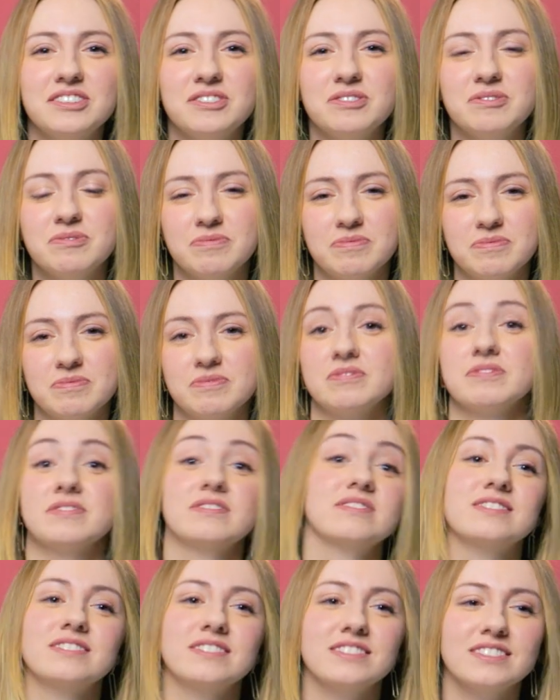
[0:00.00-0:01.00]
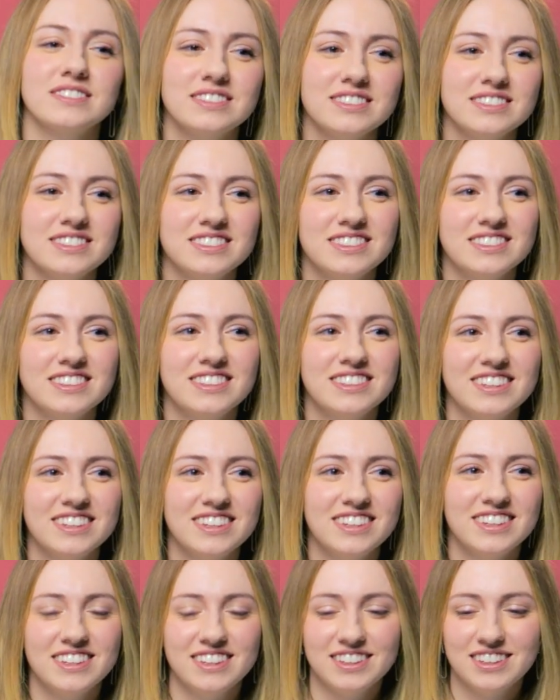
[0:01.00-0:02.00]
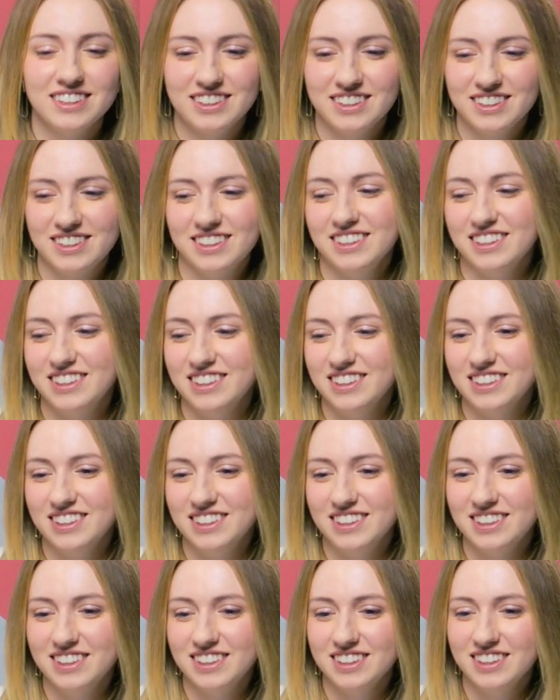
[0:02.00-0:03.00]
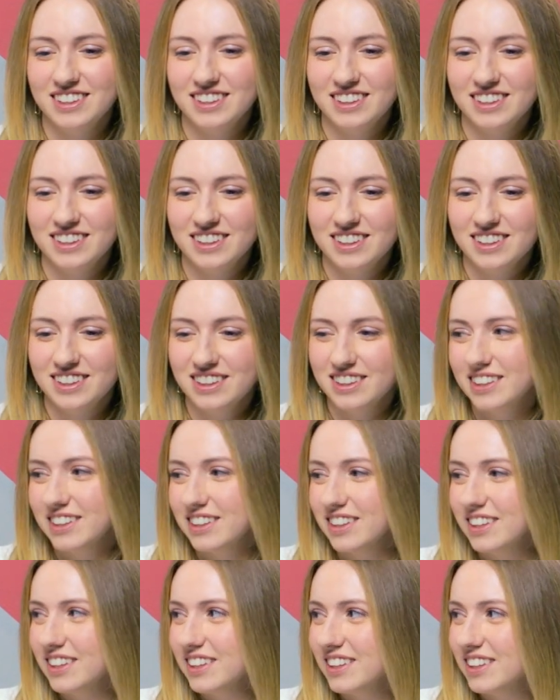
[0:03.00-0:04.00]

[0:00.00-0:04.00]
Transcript: The person shown says nothing.